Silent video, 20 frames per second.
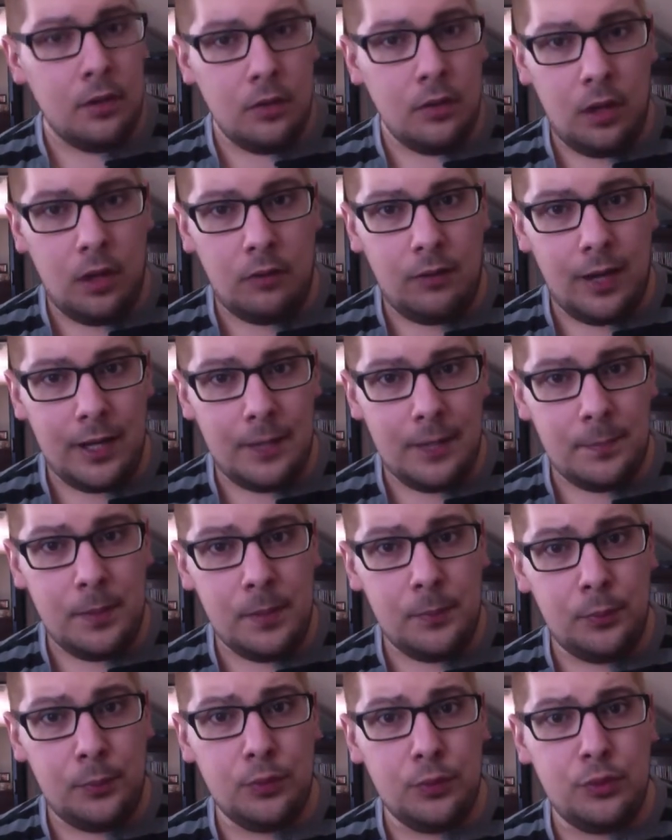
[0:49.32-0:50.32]
a lot of
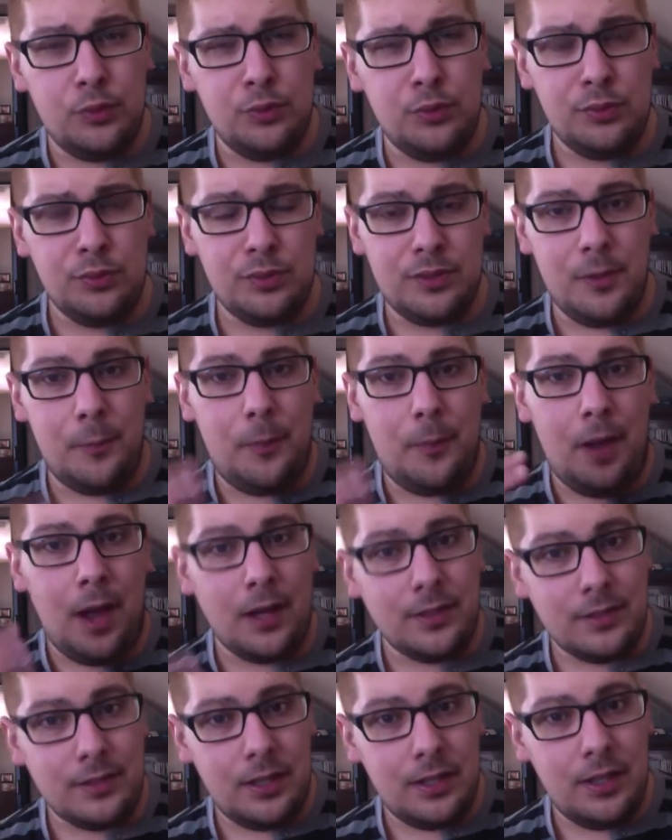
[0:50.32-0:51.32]
people use the
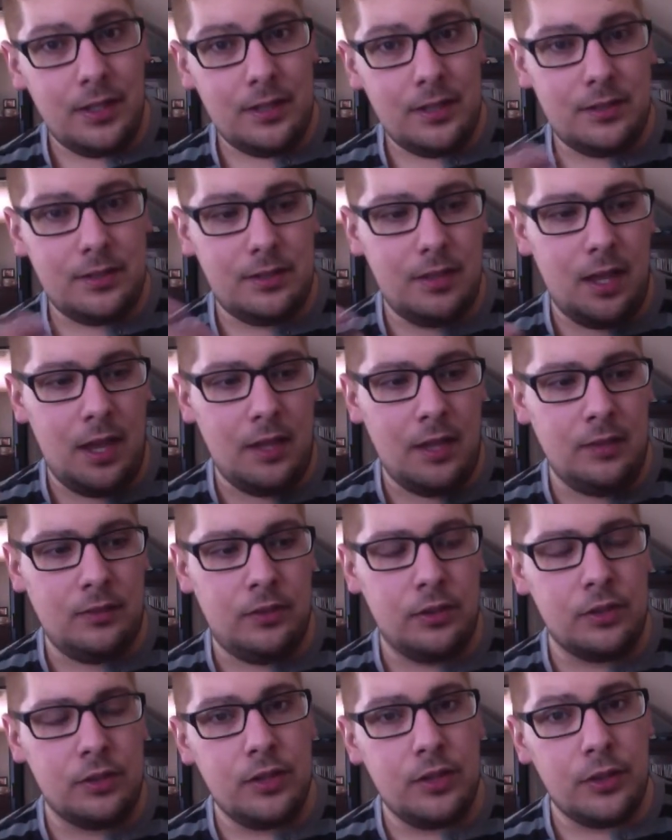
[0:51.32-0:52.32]
box kits and
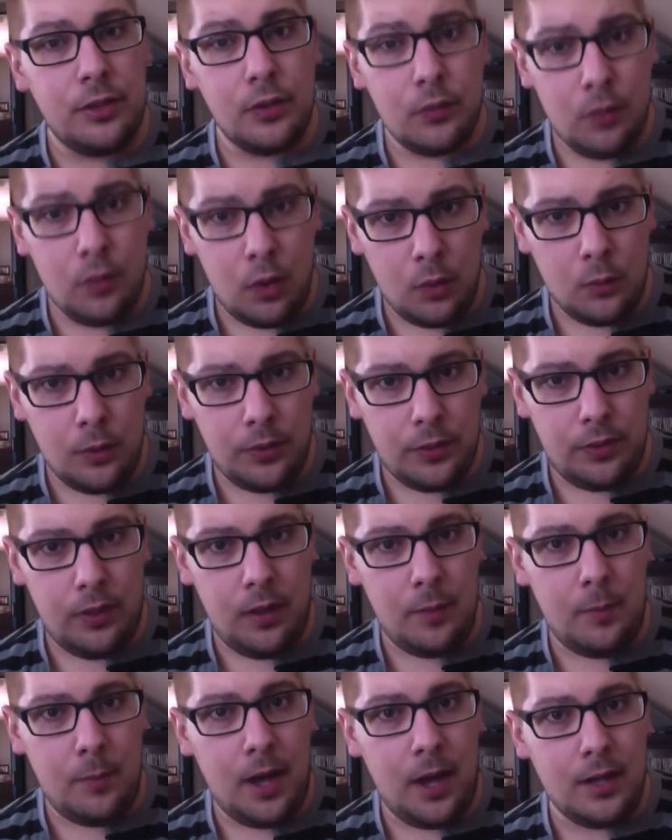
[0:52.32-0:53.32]
there's nothing wrong with
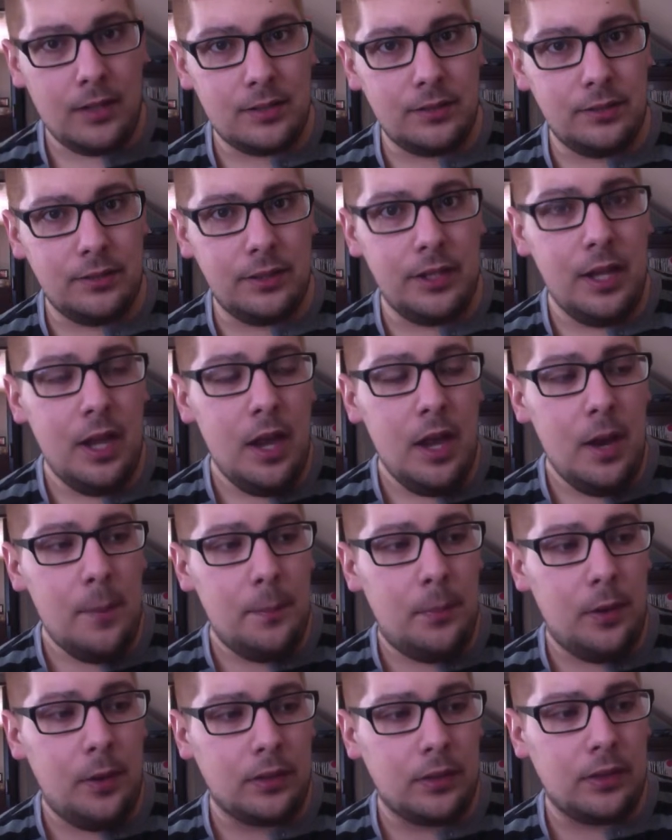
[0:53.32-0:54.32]
them honestly,
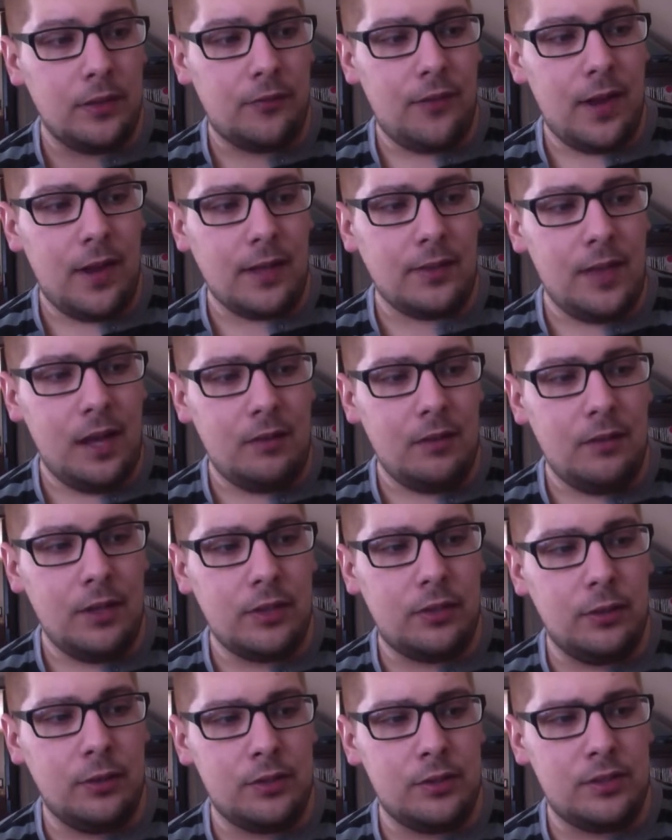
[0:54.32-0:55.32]
but the fact that
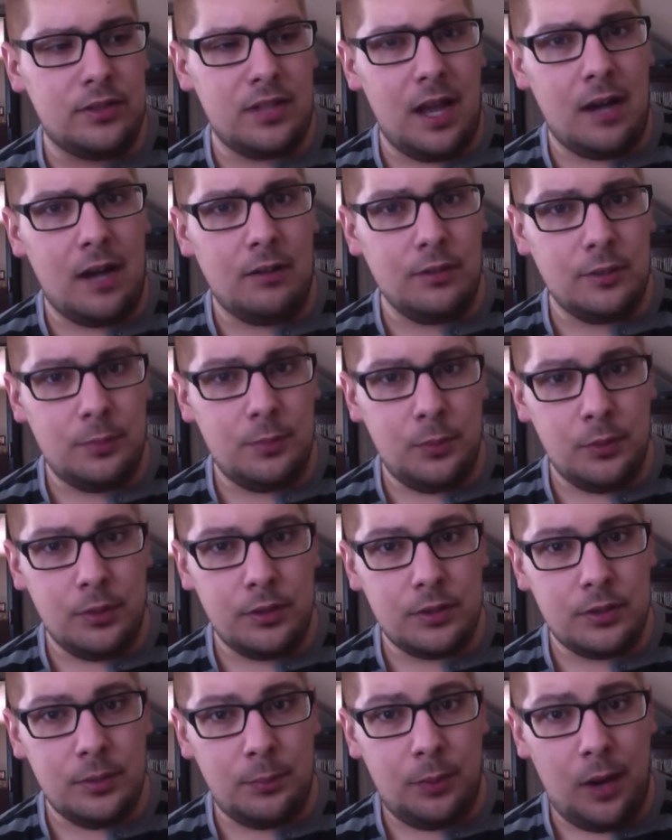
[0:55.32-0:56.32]
like there's Sally's Beauty
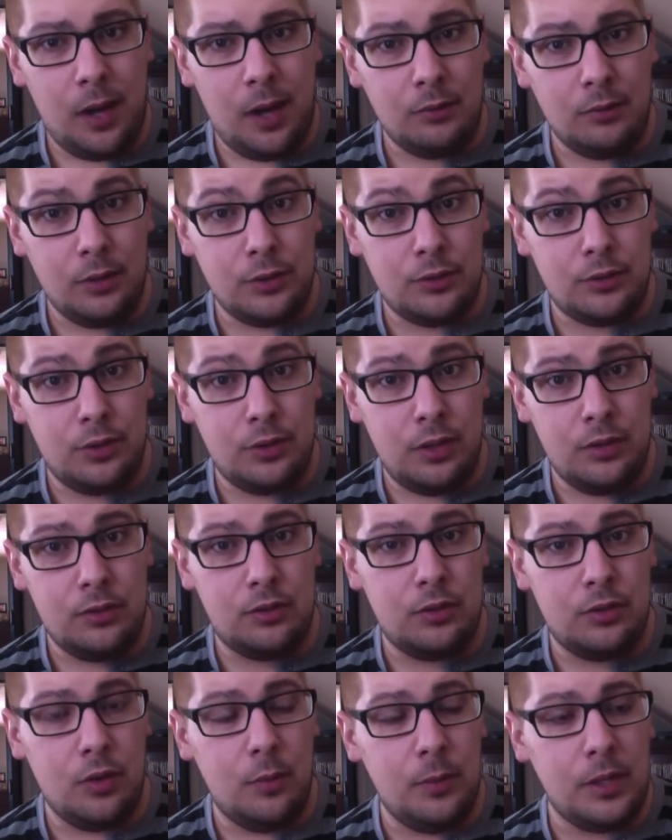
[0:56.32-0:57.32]
Supply like in
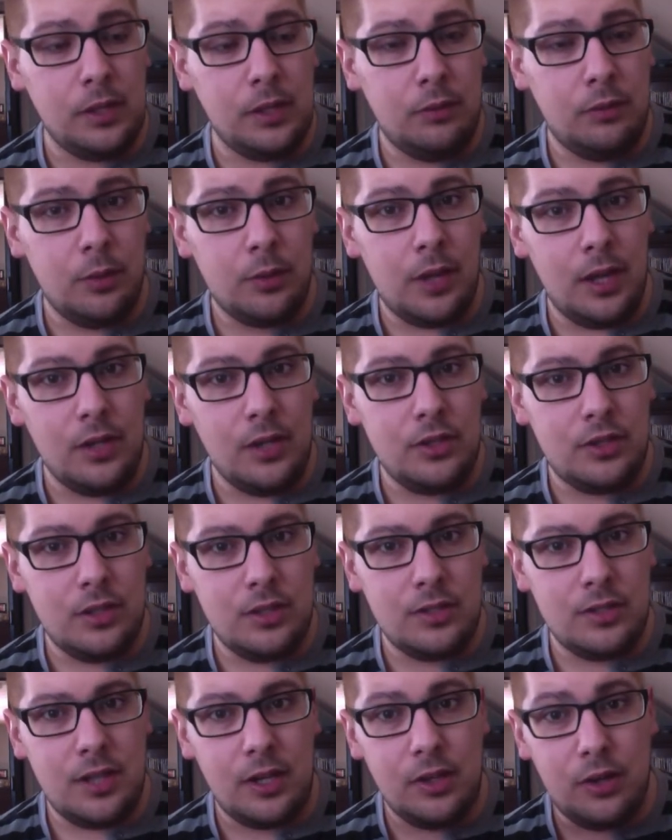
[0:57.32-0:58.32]
so many
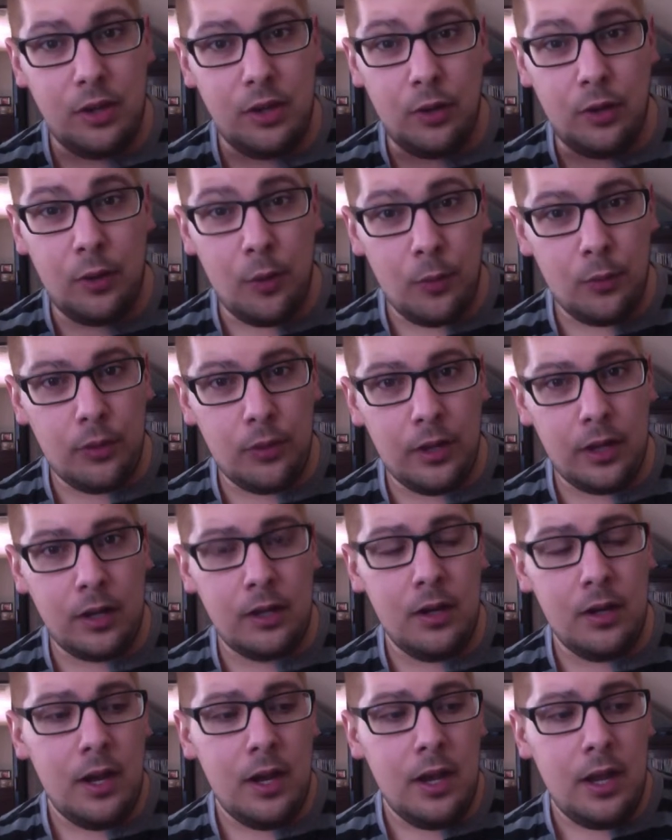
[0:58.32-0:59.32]
locations that you can go there
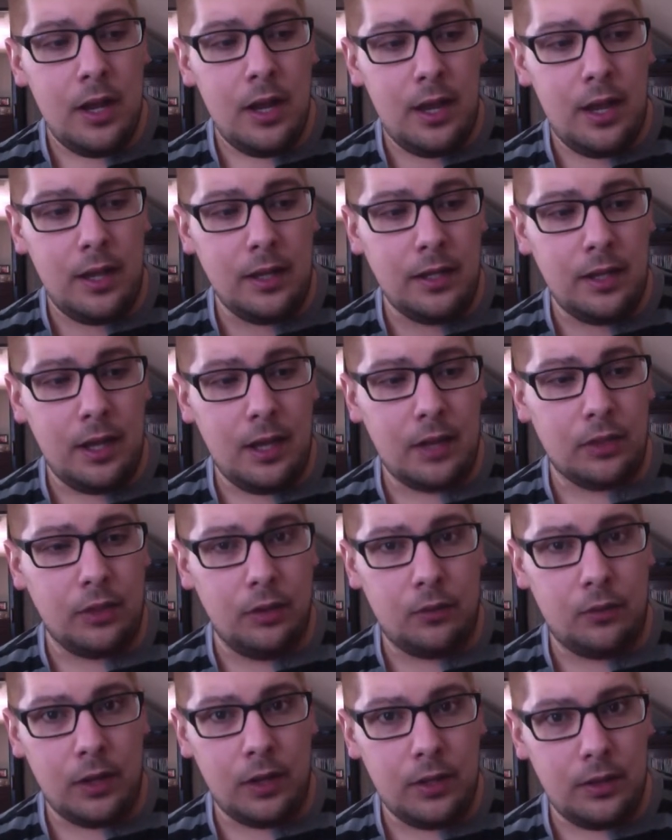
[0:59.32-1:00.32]
and get the
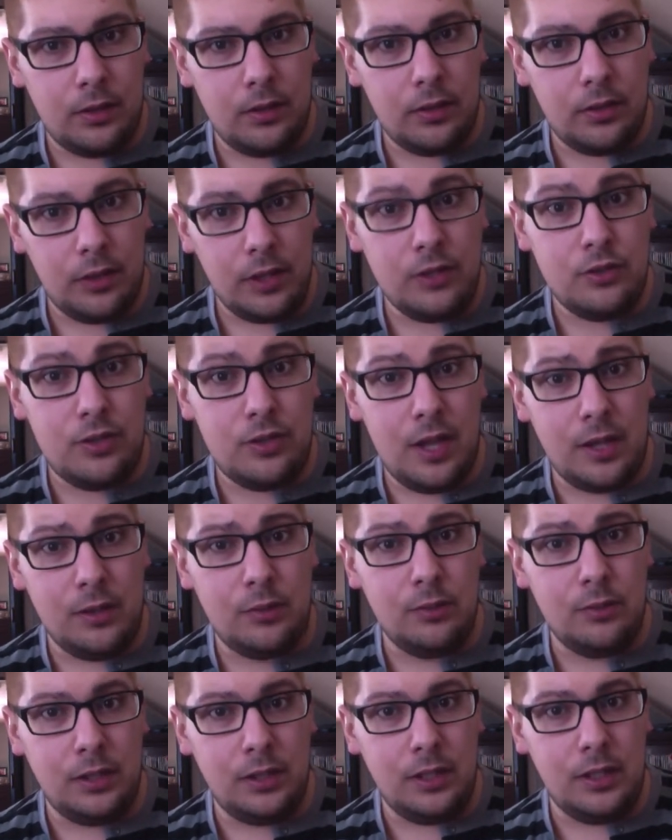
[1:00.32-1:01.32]
right things that
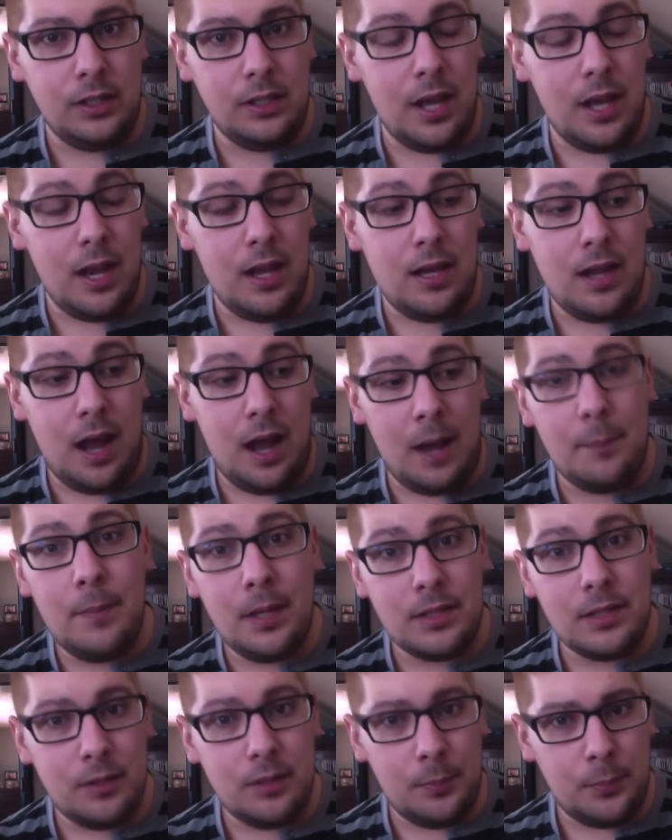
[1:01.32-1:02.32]
you need and not
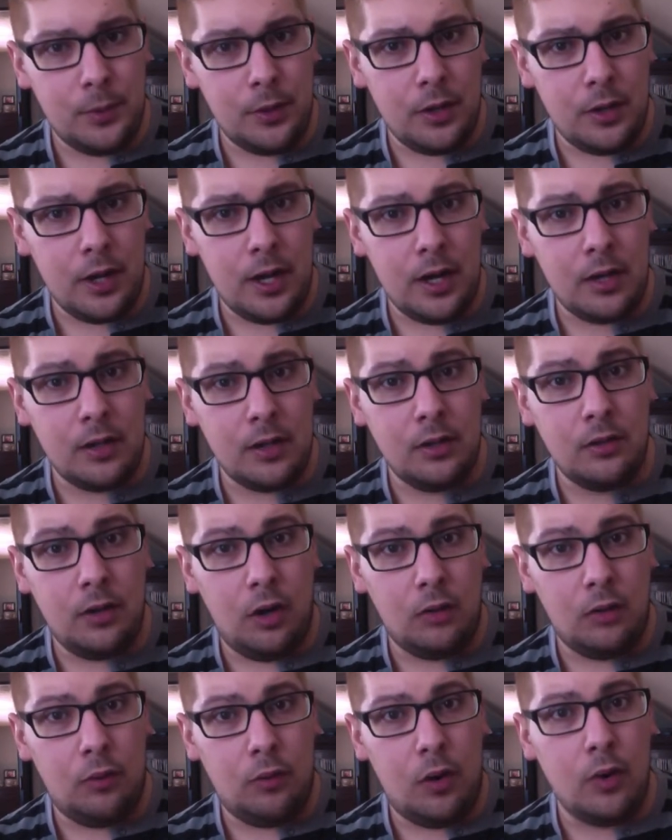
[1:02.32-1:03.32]
mess up your hair
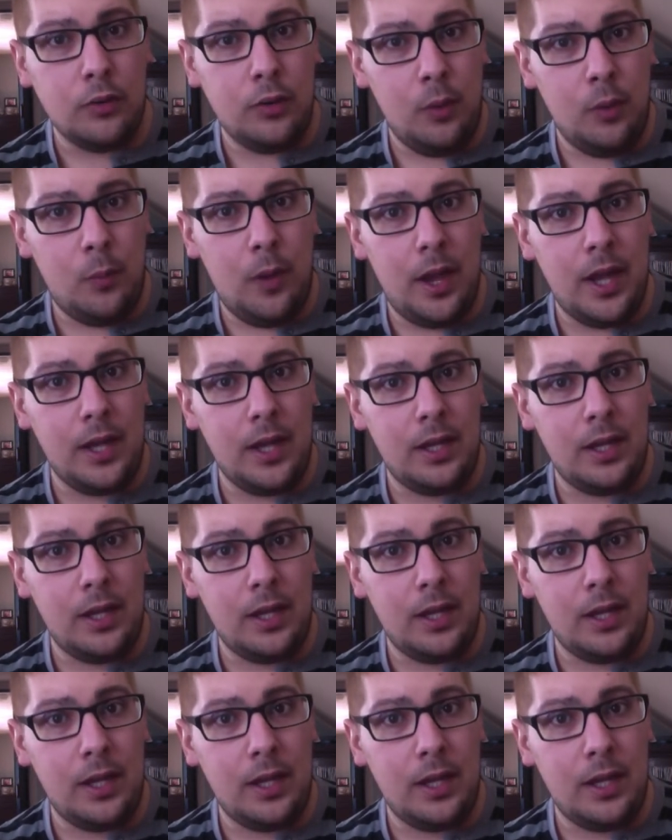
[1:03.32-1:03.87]
along the way